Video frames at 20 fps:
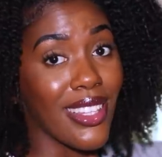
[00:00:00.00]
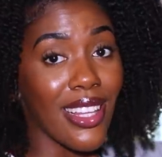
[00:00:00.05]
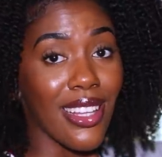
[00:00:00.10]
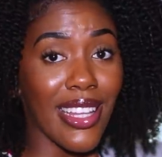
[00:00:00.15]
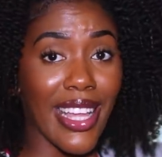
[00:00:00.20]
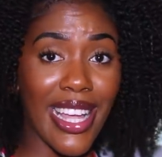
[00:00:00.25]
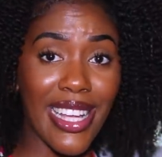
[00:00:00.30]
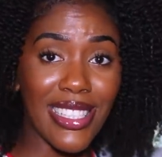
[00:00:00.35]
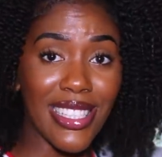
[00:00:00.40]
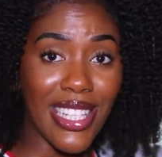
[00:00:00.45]
the
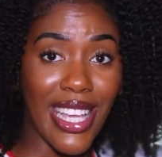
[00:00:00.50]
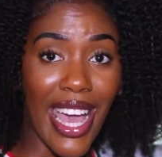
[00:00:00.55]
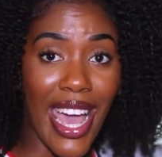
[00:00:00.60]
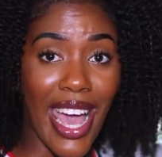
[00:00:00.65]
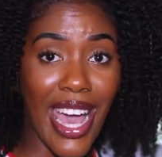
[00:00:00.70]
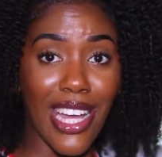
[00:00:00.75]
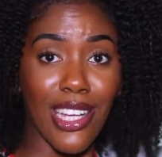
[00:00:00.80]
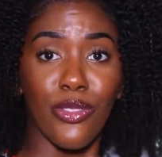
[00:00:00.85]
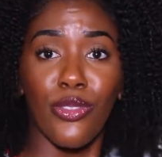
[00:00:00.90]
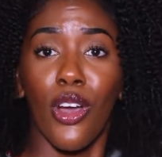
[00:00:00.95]
lazy
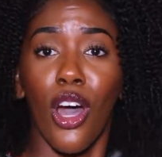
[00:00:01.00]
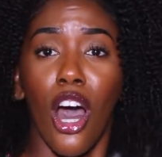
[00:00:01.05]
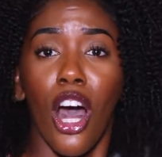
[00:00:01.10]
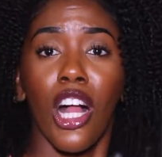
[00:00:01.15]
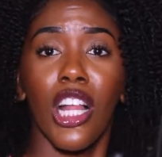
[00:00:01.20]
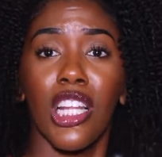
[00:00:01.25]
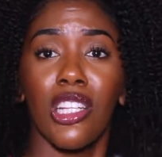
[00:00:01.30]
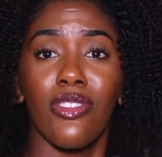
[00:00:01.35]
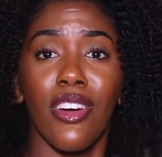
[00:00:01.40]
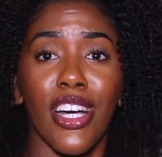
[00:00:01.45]
hat for
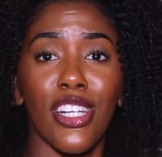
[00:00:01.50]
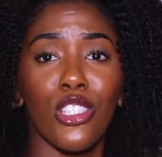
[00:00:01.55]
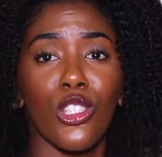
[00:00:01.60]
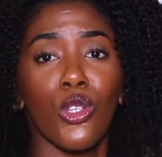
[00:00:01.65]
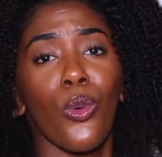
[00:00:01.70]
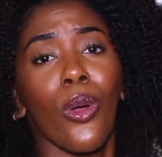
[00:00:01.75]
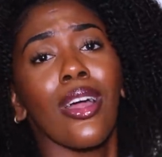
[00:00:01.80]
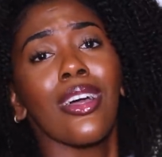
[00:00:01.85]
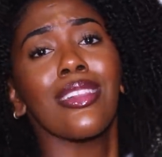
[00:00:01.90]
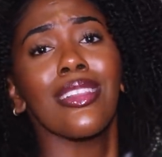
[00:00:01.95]
all of us
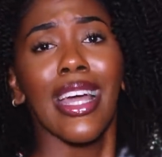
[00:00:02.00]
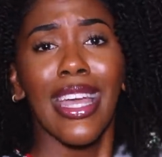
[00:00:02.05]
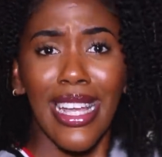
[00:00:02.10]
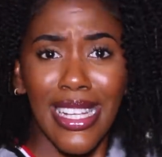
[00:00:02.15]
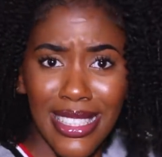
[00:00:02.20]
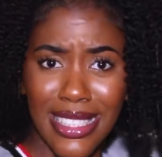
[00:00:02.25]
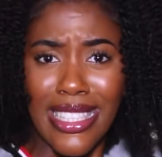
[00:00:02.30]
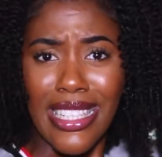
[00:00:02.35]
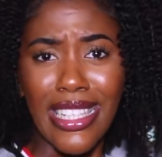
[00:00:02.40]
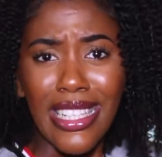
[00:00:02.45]
who are
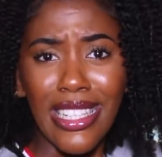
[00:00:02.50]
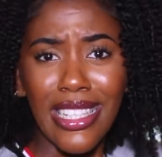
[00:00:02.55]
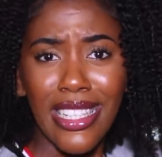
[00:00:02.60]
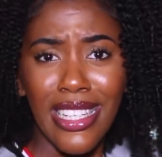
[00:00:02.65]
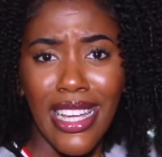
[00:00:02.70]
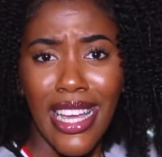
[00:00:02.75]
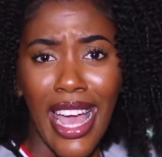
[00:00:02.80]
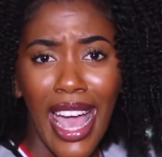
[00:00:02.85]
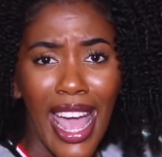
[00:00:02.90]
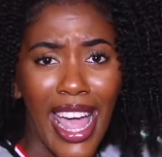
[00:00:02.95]
lazy
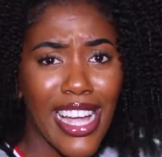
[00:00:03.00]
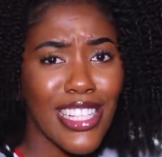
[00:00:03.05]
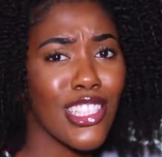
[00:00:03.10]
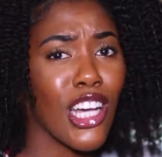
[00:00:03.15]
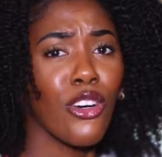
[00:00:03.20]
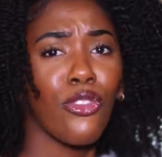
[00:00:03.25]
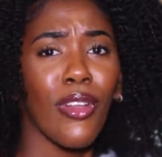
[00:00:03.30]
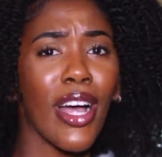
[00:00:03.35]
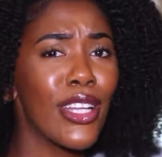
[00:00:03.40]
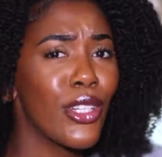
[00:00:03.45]
and
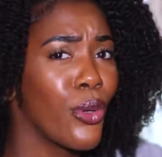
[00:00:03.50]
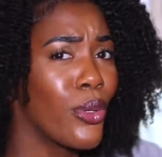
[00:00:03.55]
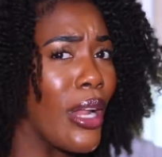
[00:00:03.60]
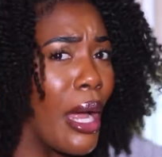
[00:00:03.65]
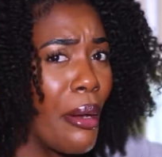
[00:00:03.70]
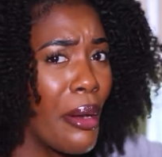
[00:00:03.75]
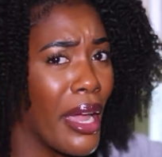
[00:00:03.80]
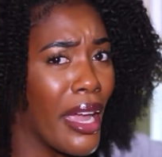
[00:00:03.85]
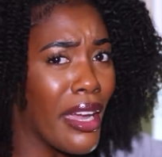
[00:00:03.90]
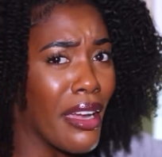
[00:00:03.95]
don't feel like doing
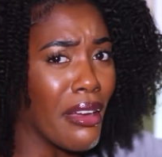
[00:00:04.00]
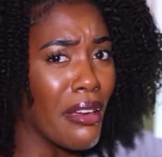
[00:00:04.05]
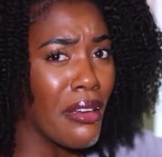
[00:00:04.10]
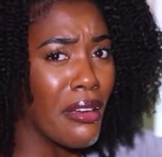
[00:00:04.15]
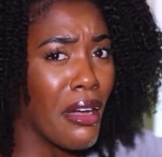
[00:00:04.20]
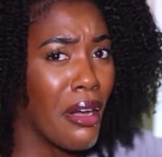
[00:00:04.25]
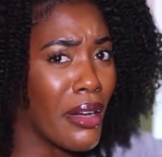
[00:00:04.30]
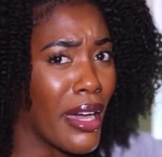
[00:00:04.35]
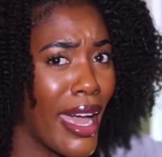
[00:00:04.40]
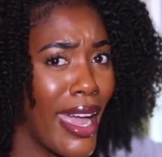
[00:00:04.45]
our hair.
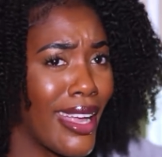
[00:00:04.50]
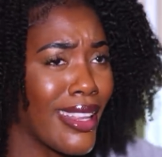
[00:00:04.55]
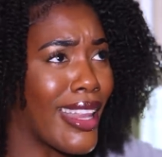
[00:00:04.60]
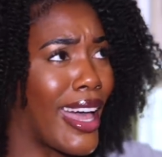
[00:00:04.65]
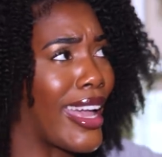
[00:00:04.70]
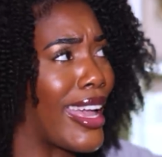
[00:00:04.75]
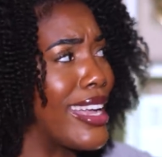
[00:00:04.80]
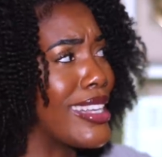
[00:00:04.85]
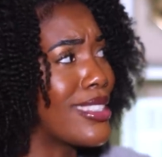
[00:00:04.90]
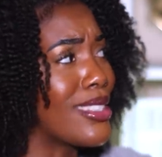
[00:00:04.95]
Okay,
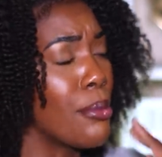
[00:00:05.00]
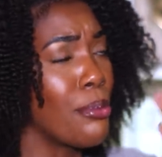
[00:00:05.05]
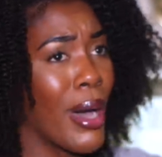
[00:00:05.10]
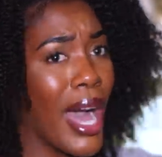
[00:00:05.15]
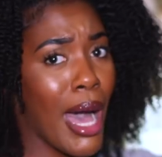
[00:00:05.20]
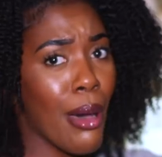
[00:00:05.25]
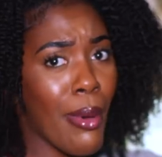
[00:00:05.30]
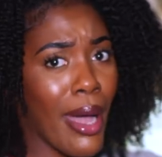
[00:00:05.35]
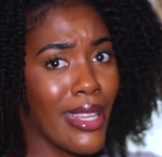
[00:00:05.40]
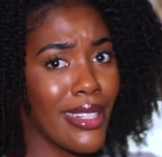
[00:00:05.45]
like it's a
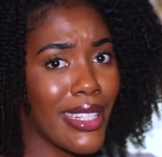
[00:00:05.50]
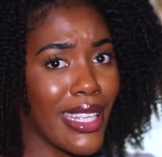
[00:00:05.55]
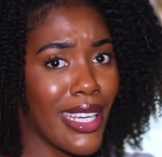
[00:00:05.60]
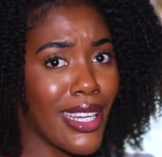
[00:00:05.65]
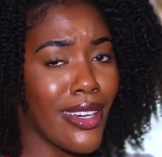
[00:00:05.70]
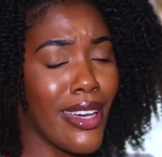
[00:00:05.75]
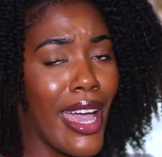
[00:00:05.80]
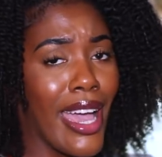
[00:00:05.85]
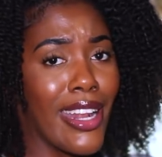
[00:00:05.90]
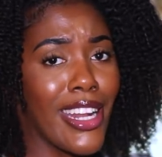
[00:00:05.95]
bomb
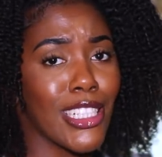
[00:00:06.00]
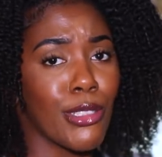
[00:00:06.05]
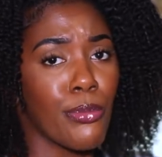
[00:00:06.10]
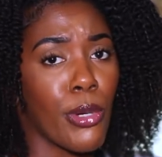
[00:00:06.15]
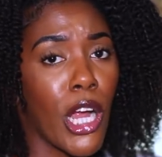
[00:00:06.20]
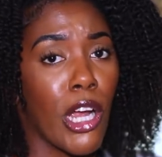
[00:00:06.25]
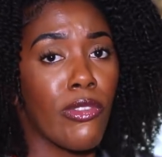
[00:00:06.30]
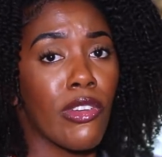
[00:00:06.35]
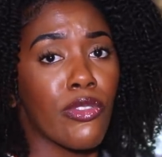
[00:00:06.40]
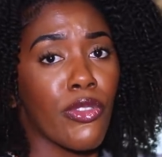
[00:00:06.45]
idea and it's
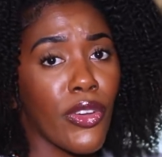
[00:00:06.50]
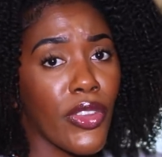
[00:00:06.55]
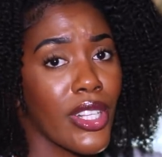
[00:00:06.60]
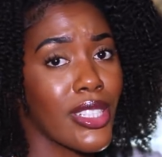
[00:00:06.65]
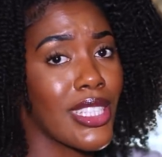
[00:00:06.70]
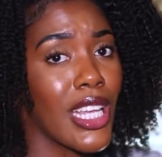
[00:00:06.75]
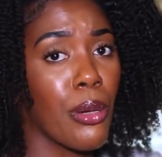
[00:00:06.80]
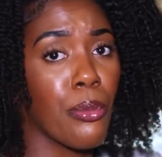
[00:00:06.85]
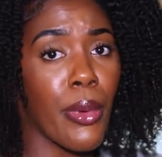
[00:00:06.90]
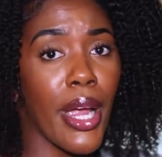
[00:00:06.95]
perfect for the
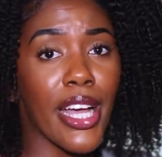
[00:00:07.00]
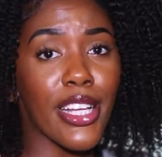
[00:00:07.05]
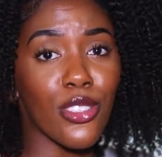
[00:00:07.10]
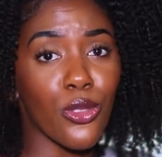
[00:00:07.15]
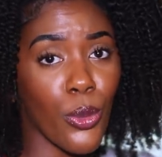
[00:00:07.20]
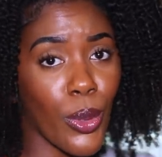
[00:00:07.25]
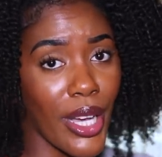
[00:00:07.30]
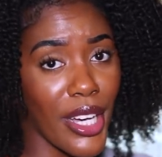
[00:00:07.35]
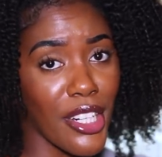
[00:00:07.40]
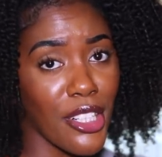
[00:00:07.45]
summer as
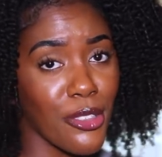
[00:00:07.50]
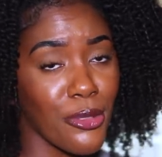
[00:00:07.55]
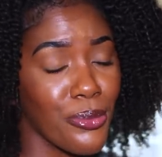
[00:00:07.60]
well.